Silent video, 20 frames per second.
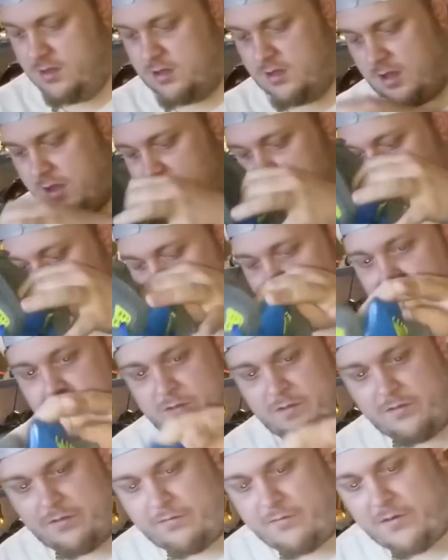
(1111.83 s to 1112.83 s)
I'm just hoping
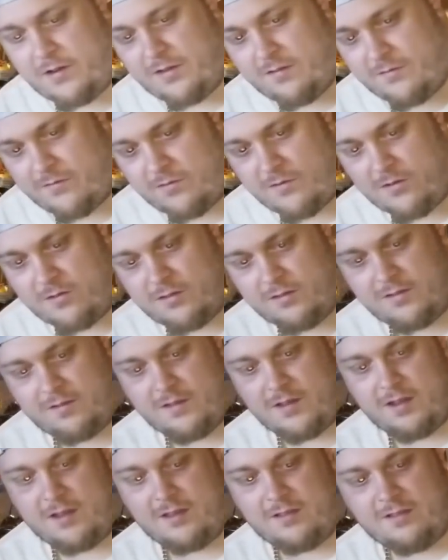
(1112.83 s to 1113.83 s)
there's Sprints for all these
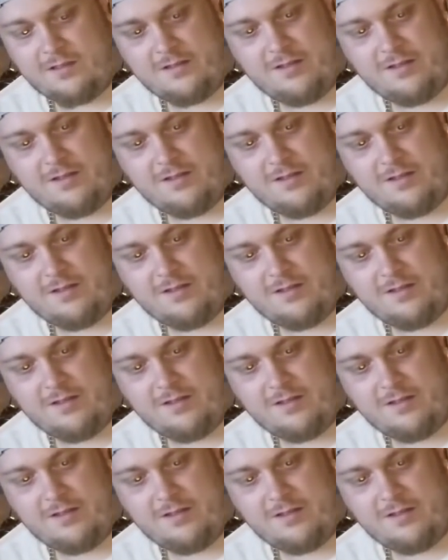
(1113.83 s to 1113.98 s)
guys.